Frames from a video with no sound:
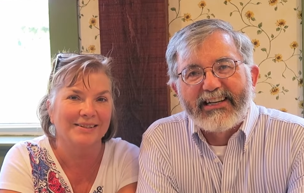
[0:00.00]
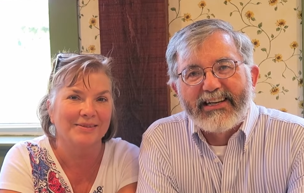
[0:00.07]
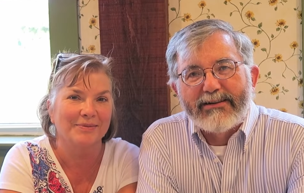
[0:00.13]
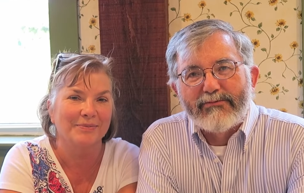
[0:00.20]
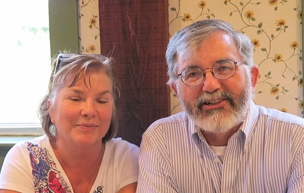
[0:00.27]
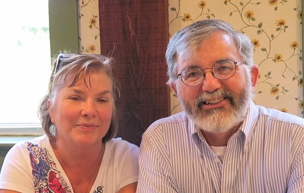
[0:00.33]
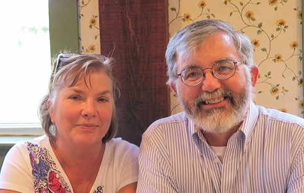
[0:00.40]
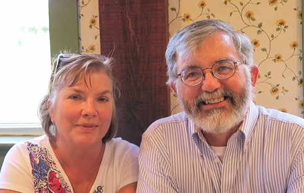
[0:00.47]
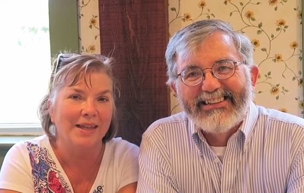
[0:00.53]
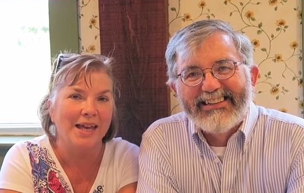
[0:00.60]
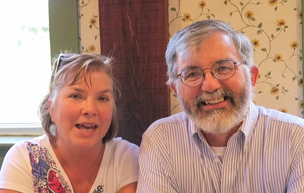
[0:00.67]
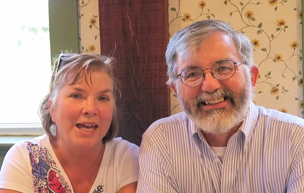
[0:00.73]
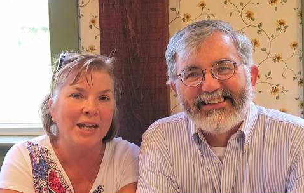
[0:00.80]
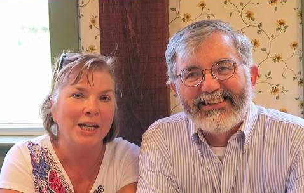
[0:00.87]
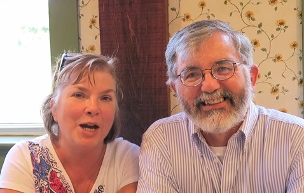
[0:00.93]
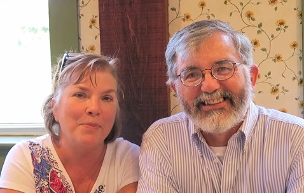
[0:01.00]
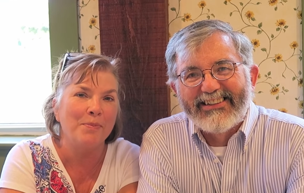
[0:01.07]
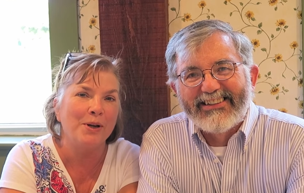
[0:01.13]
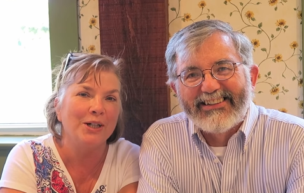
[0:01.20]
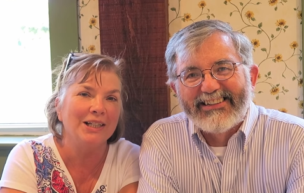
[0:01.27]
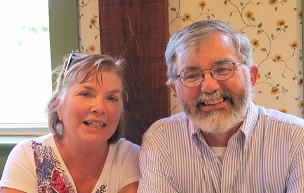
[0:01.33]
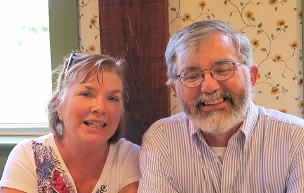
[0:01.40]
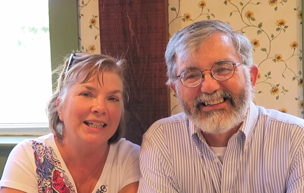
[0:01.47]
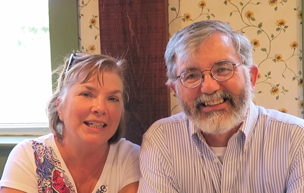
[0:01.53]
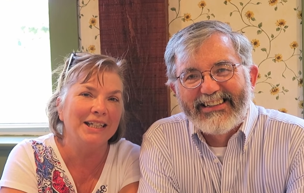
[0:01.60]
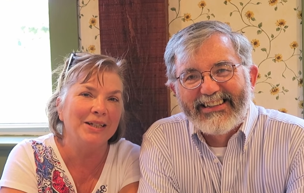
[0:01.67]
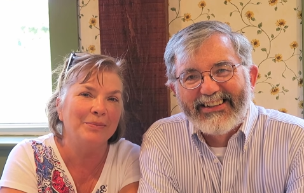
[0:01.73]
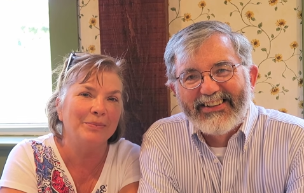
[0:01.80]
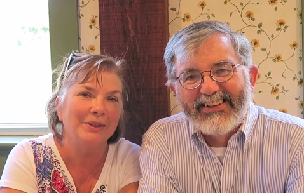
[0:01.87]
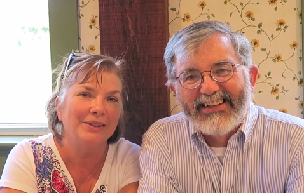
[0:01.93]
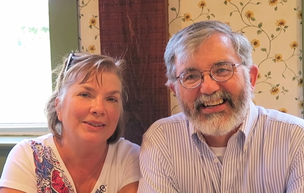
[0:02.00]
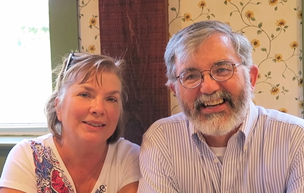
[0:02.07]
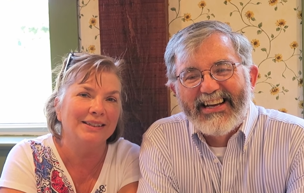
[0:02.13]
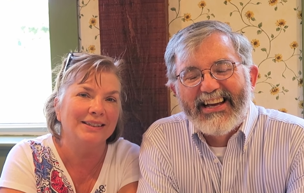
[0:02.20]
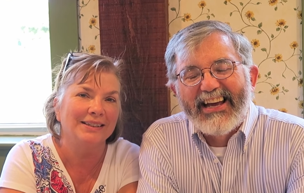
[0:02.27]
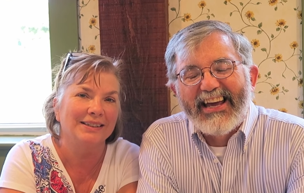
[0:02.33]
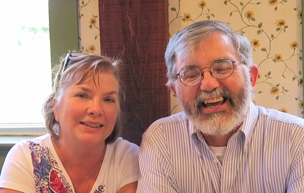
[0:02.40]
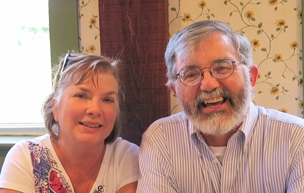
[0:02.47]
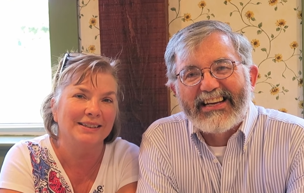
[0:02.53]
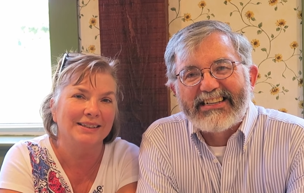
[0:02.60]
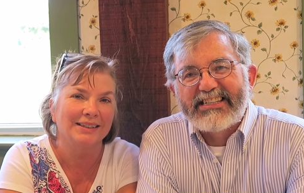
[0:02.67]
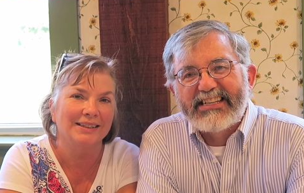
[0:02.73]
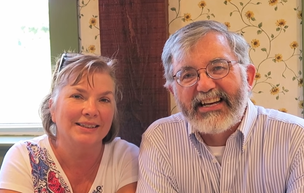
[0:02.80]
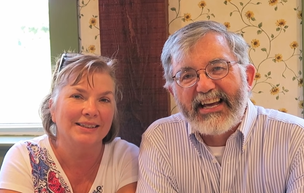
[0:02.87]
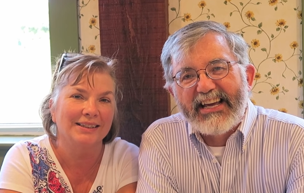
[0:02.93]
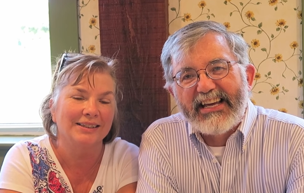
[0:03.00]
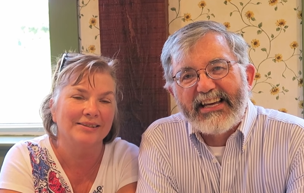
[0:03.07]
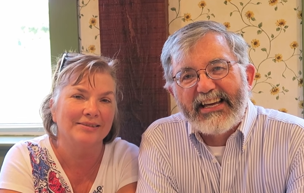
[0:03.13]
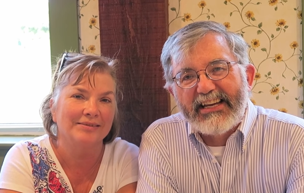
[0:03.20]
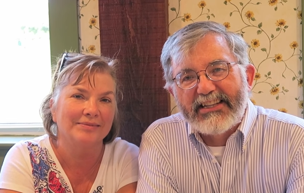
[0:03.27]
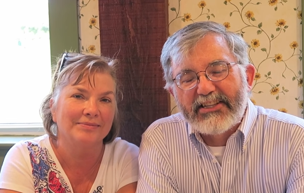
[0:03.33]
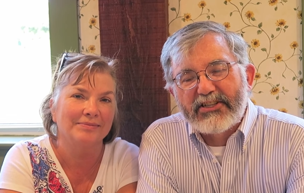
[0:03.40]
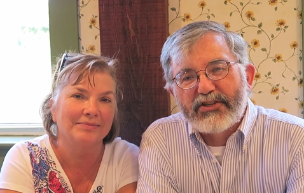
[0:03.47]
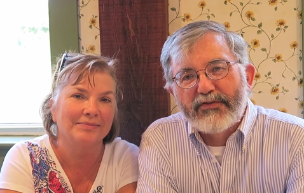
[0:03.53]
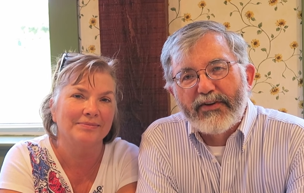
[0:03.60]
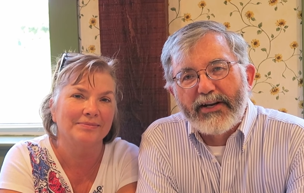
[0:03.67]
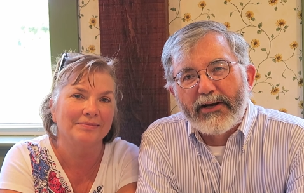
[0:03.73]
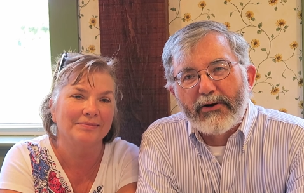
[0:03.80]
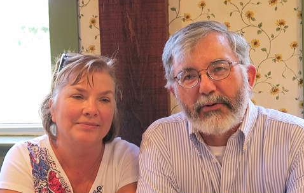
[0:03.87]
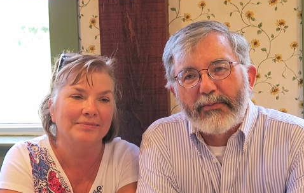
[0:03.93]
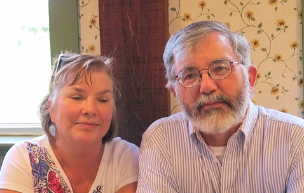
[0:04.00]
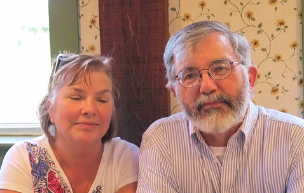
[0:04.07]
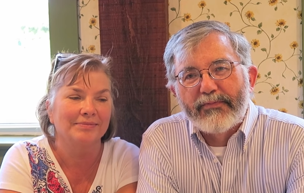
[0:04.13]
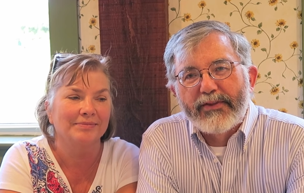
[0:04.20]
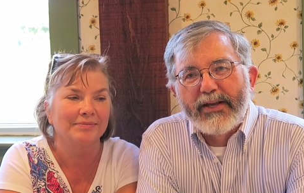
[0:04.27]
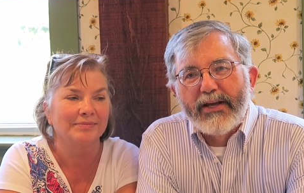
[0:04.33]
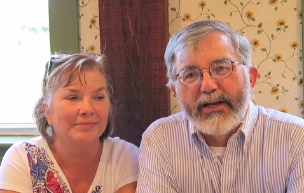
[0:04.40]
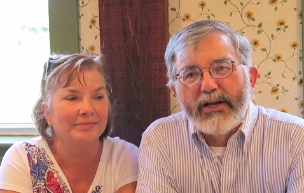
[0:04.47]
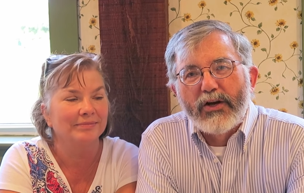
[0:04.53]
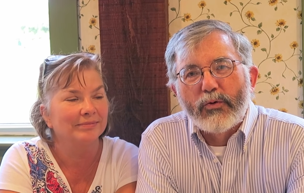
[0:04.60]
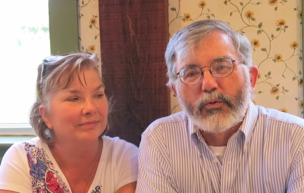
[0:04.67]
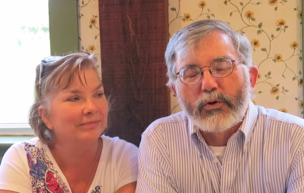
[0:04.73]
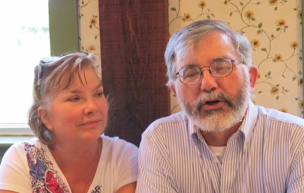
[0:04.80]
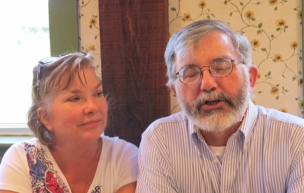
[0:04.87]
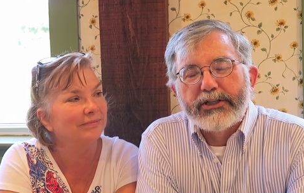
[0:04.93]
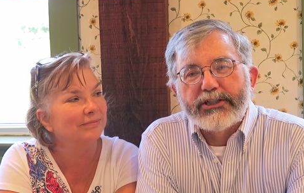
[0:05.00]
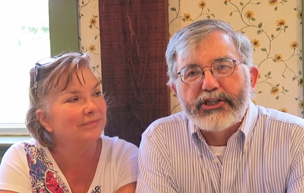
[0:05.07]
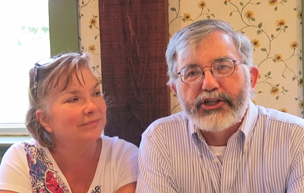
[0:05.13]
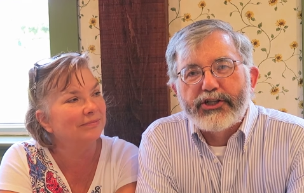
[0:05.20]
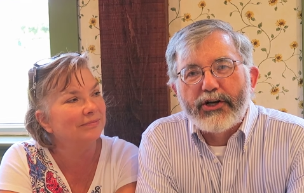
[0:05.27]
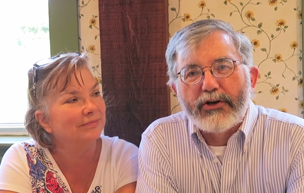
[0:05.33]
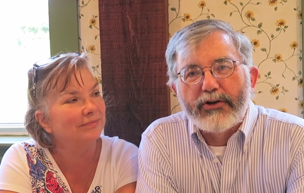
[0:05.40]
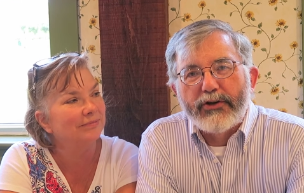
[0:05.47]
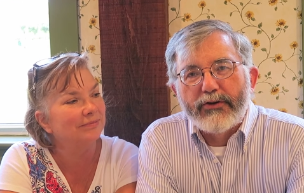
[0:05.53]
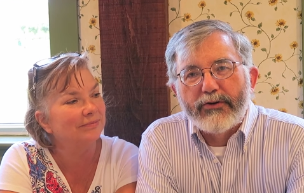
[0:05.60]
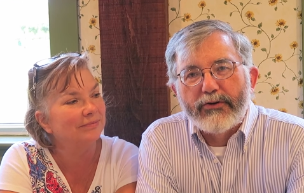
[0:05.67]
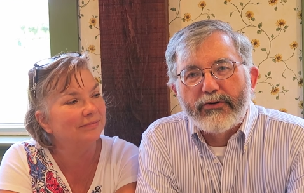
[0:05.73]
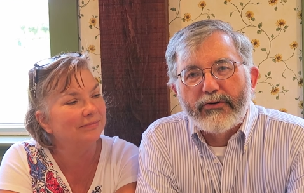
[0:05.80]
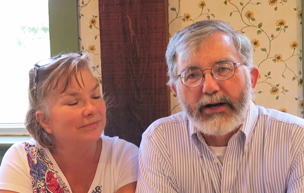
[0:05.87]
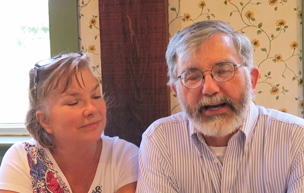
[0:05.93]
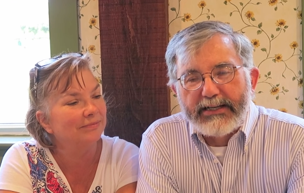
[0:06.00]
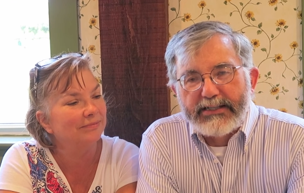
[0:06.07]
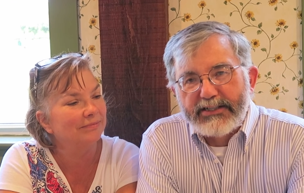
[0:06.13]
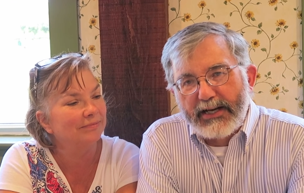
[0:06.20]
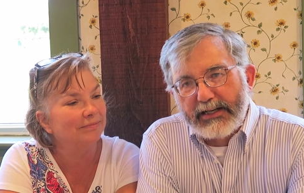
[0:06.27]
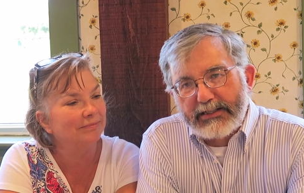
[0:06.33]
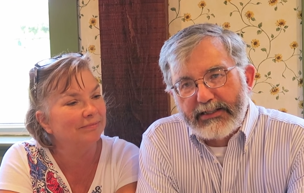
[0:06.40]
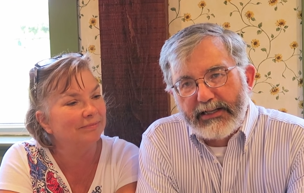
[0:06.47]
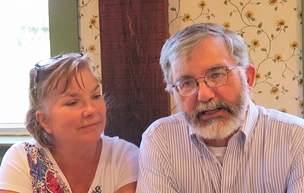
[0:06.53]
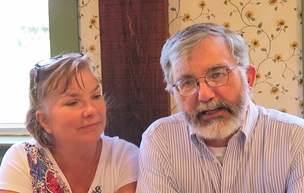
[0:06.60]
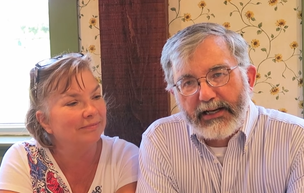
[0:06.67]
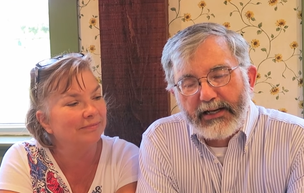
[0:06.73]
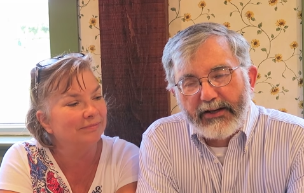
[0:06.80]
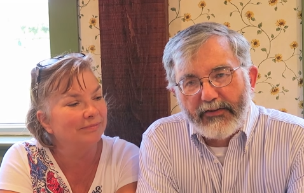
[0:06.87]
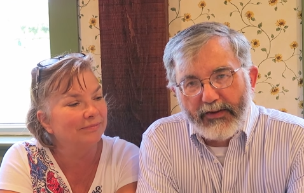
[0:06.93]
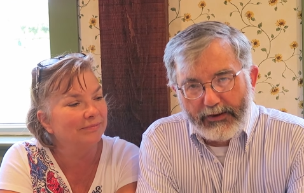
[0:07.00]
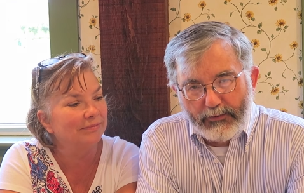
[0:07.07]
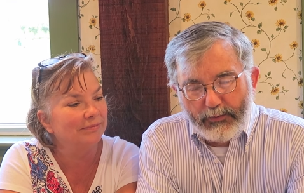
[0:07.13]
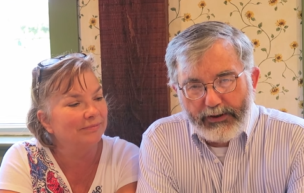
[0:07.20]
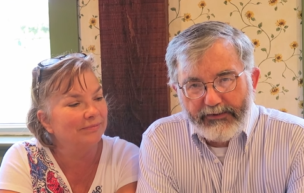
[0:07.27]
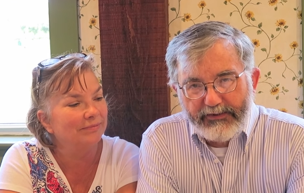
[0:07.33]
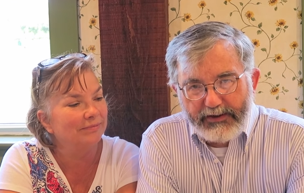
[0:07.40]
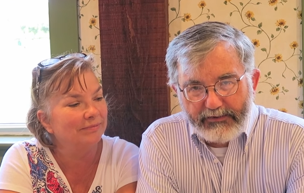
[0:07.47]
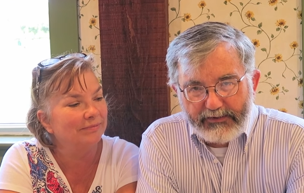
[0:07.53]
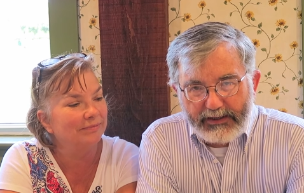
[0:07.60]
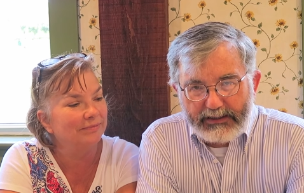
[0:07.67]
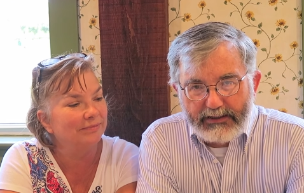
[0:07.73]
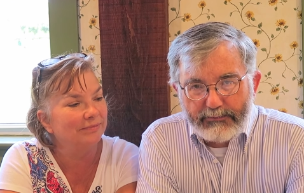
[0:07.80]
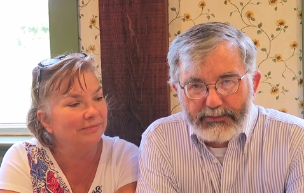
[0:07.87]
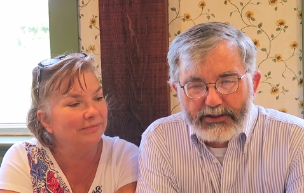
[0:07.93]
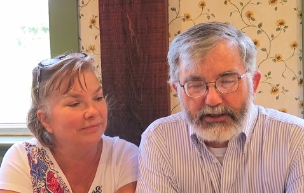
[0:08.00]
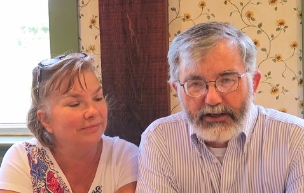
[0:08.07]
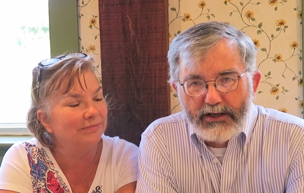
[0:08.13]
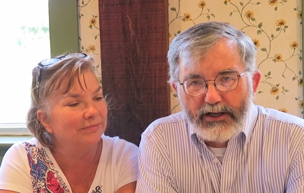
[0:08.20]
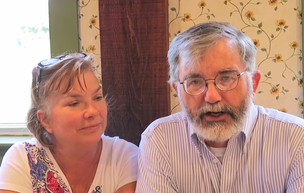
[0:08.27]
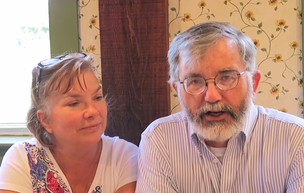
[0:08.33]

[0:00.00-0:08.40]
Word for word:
Speaker 1: Kimball.
Speaker 2: And I'm Marlene Kimball.
Speaker 1: And today in this video, we're going to show you a technique that we've developed